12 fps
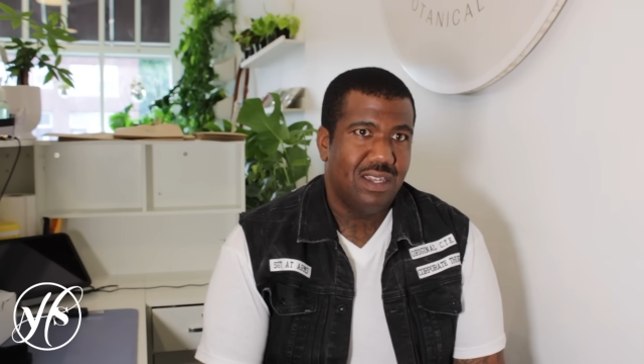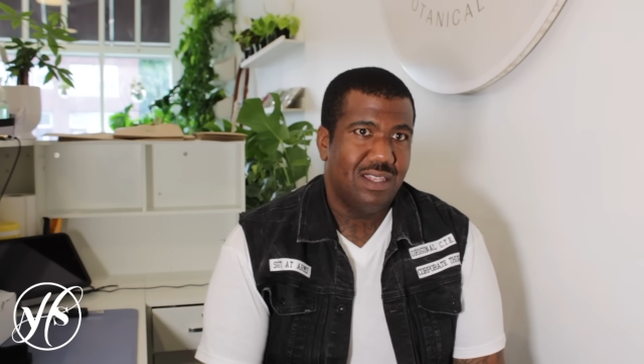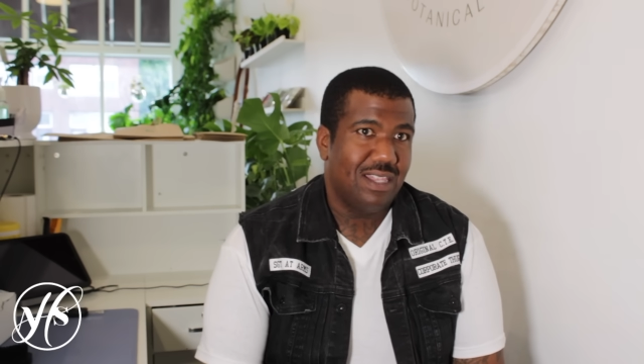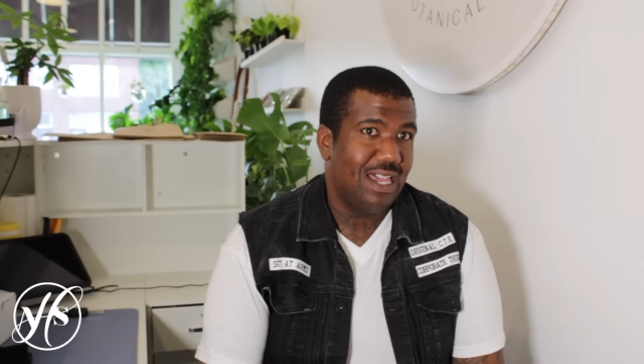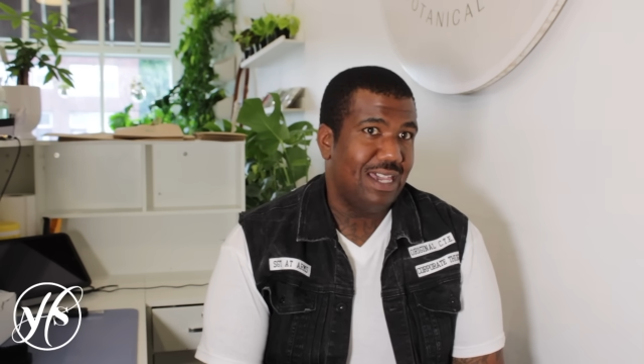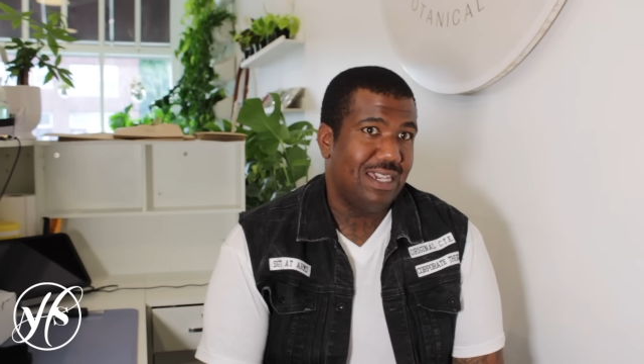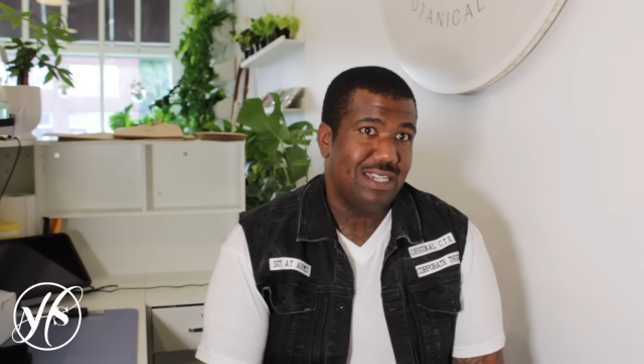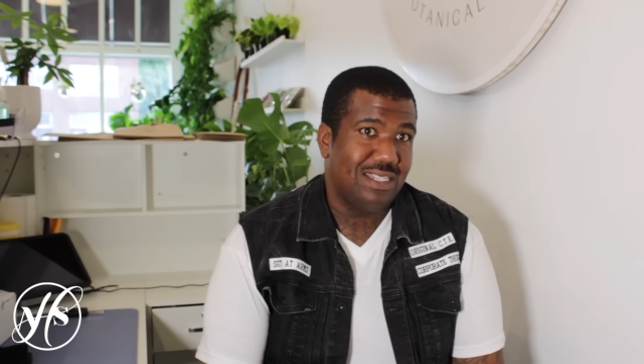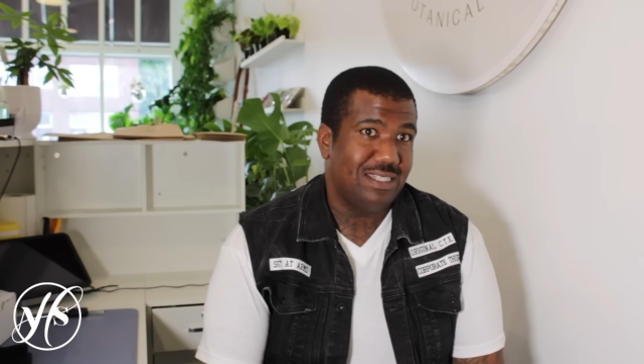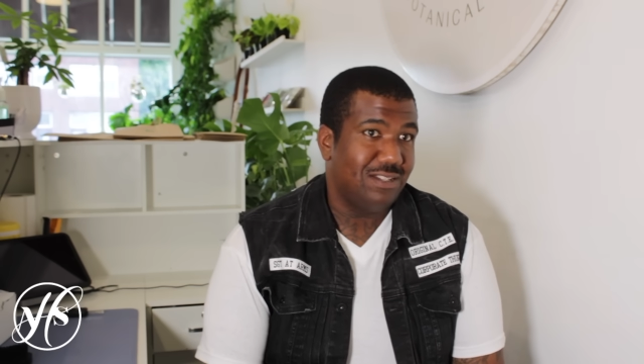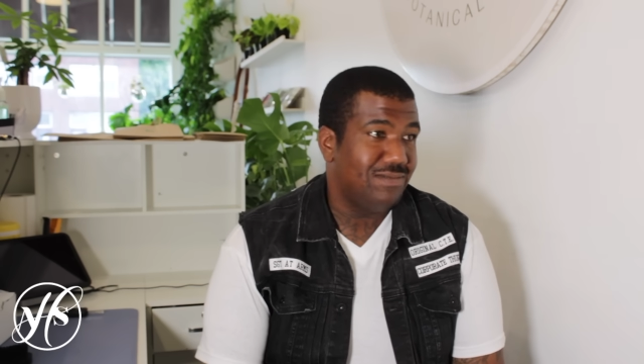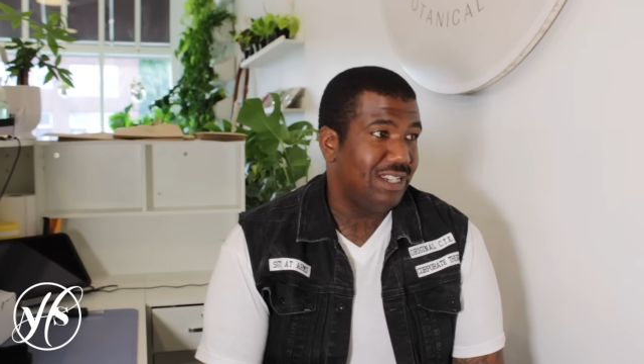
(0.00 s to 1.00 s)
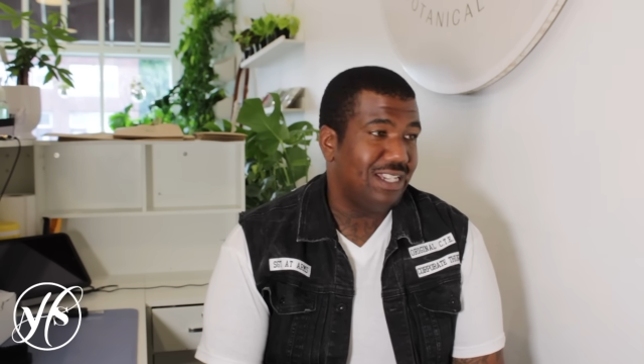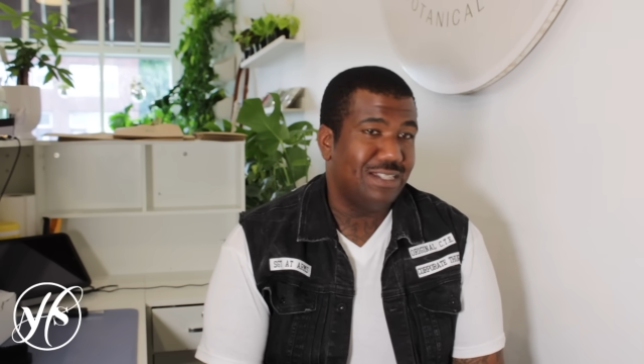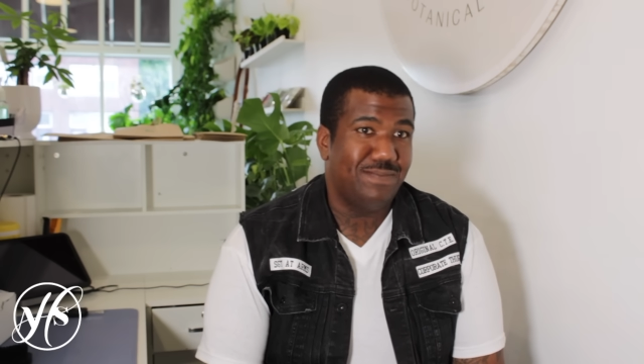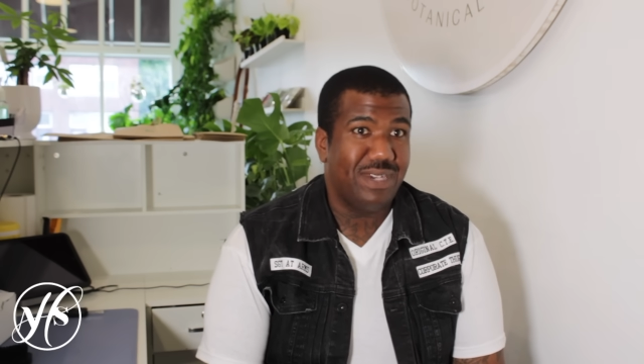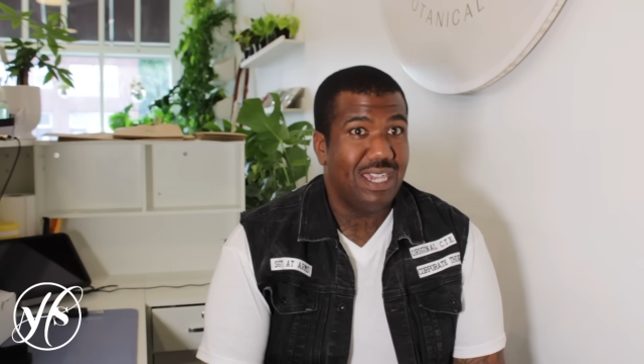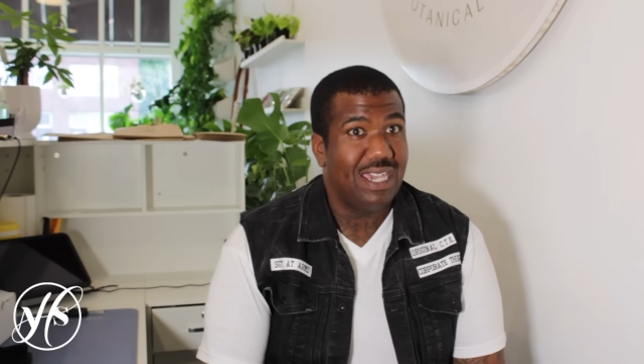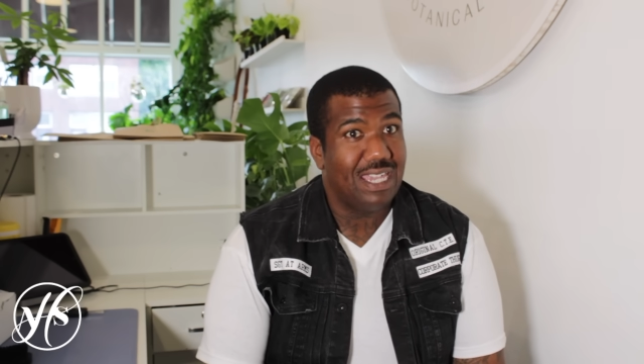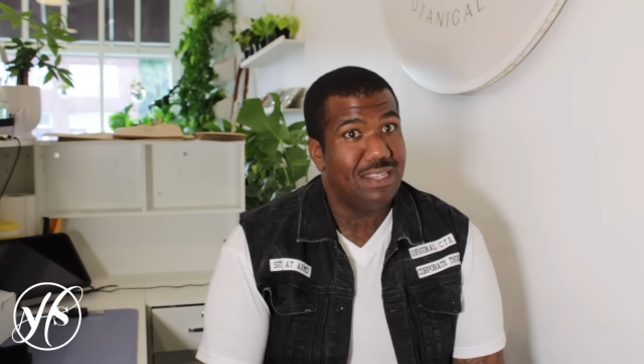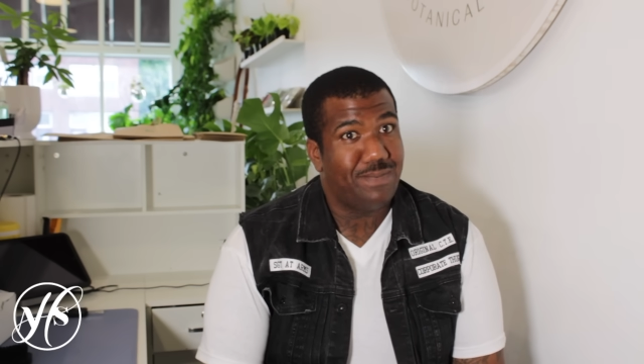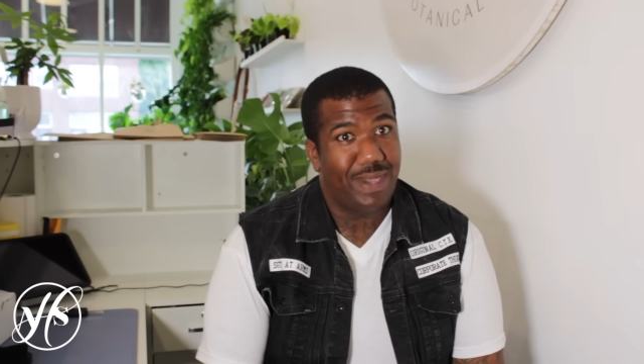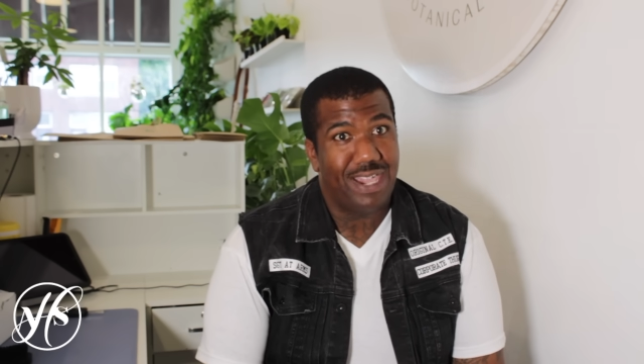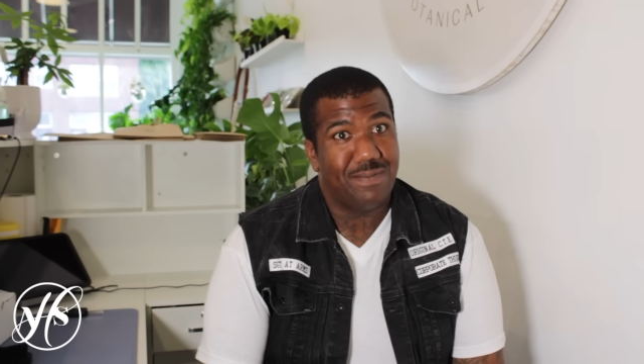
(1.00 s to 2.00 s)
Like, them niggas been
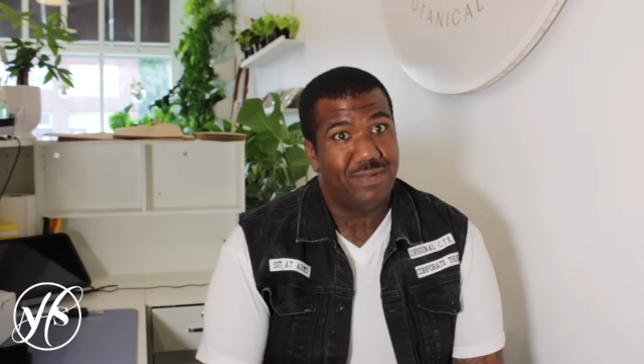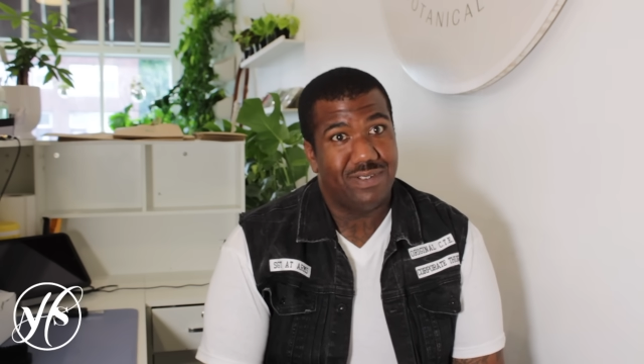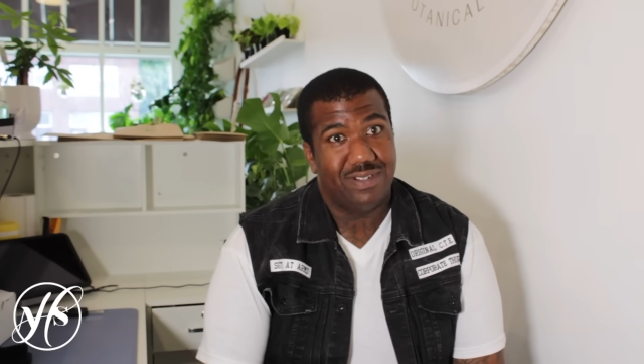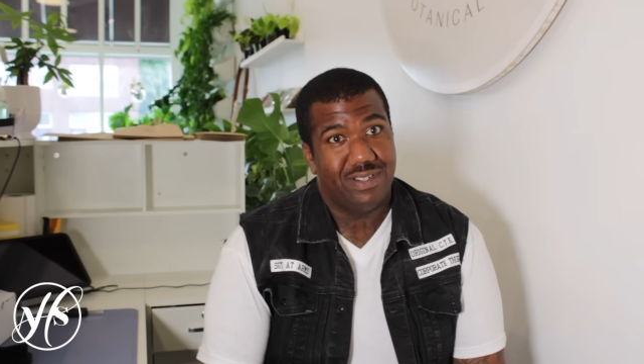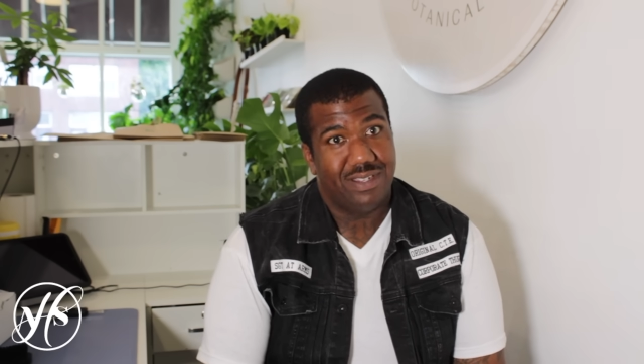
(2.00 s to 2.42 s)
getting paper.